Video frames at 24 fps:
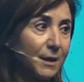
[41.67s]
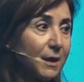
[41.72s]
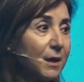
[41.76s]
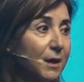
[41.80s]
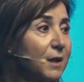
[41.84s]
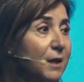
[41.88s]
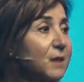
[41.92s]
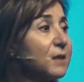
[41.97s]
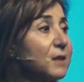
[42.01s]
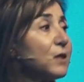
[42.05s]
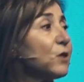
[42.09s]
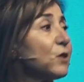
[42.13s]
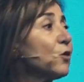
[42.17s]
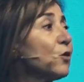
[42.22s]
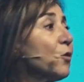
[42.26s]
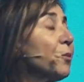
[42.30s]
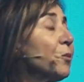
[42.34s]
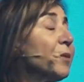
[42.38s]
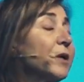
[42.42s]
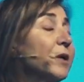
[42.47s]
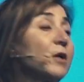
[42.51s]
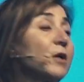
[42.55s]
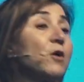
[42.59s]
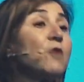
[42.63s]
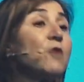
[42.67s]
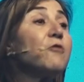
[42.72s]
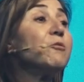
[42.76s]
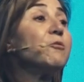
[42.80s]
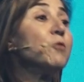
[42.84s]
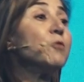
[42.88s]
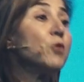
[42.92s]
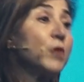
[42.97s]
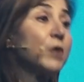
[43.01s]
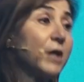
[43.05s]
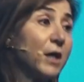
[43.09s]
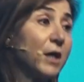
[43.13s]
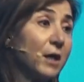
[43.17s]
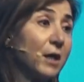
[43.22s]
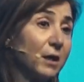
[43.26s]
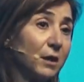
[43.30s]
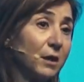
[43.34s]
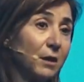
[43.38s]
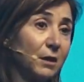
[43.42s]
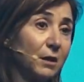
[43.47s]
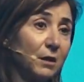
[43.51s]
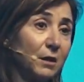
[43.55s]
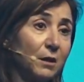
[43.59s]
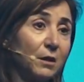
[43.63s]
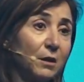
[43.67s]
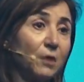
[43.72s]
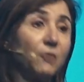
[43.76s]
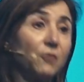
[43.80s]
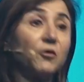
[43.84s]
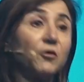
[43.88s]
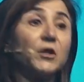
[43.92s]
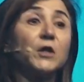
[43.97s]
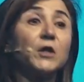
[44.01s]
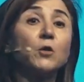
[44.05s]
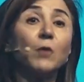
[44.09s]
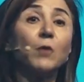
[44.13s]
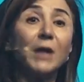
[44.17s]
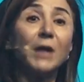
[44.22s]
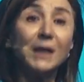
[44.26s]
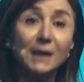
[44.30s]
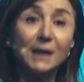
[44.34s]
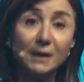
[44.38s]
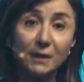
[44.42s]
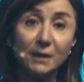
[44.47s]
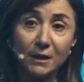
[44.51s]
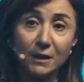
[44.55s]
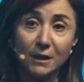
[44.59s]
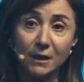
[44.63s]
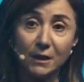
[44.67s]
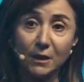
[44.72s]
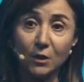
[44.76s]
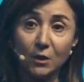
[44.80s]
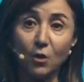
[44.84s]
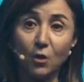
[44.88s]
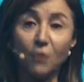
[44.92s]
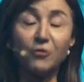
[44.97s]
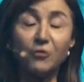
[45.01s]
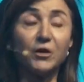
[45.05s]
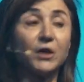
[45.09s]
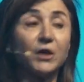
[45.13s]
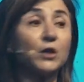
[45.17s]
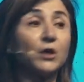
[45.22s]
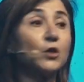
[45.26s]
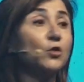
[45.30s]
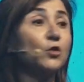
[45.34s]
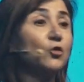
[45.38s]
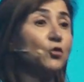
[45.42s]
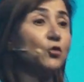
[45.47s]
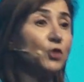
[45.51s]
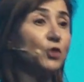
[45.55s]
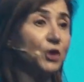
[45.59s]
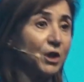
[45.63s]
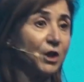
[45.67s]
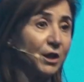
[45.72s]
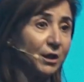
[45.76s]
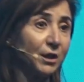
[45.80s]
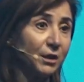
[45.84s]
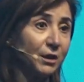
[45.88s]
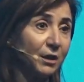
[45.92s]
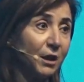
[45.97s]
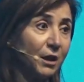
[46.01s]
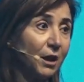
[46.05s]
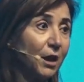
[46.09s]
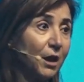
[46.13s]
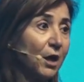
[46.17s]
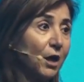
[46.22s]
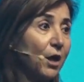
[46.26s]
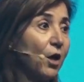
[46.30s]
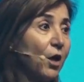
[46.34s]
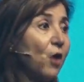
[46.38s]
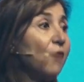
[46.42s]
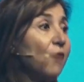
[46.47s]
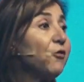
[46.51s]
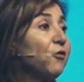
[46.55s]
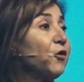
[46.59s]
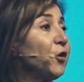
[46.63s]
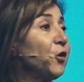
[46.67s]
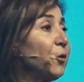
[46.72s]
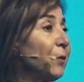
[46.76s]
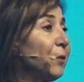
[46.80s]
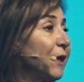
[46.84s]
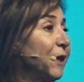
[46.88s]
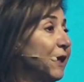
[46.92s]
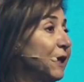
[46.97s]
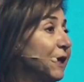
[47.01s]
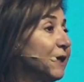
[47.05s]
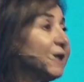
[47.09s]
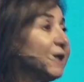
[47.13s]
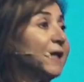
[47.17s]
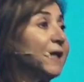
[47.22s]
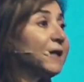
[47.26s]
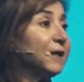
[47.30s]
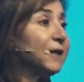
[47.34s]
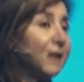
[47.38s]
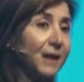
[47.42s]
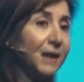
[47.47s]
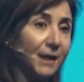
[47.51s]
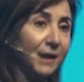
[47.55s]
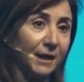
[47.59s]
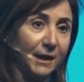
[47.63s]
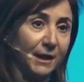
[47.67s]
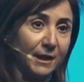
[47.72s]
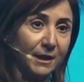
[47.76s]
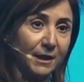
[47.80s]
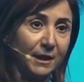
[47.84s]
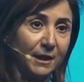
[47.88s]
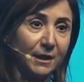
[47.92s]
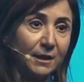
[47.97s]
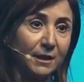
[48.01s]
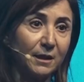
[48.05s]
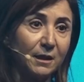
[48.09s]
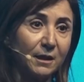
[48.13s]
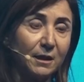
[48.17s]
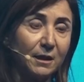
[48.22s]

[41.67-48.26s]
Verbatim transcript: It's a topic of morale, of equality, of inclusion, of humanity and dignity.